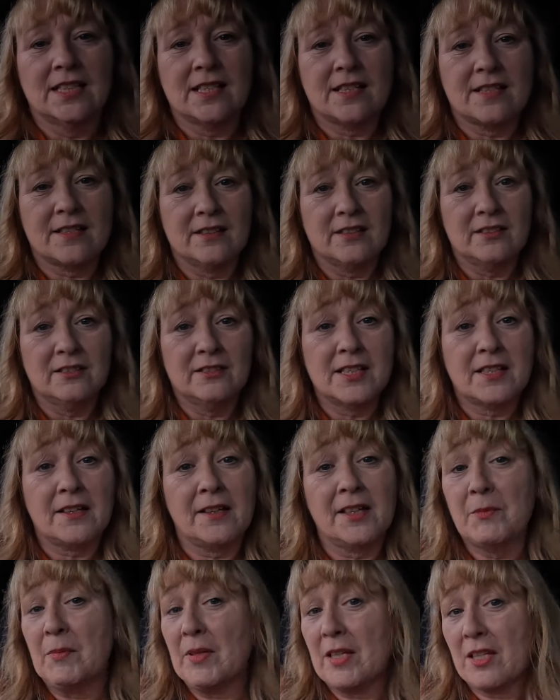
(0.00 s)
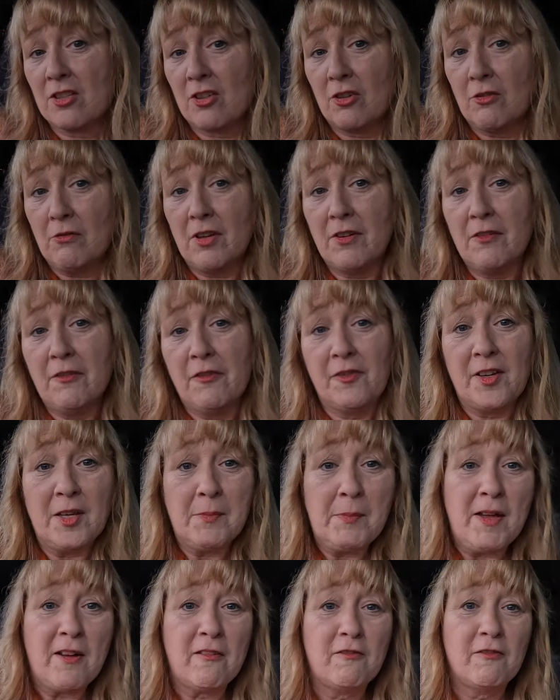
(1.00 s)
So it's going to be solo
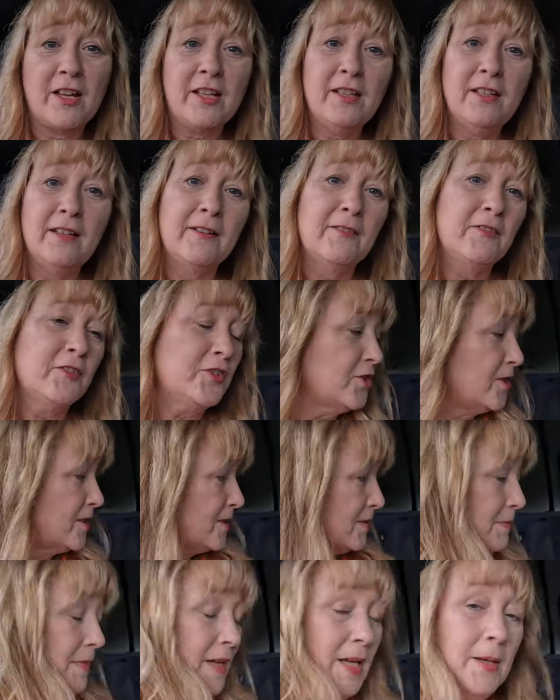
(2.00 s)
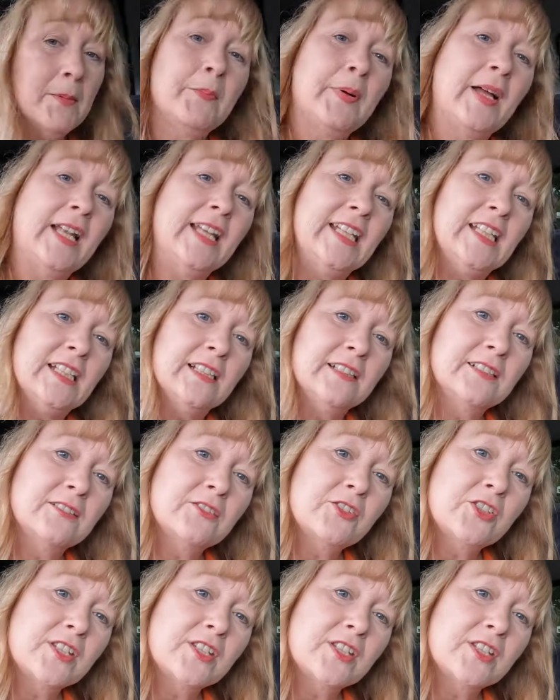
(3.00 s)
female van life, just me and Belly now.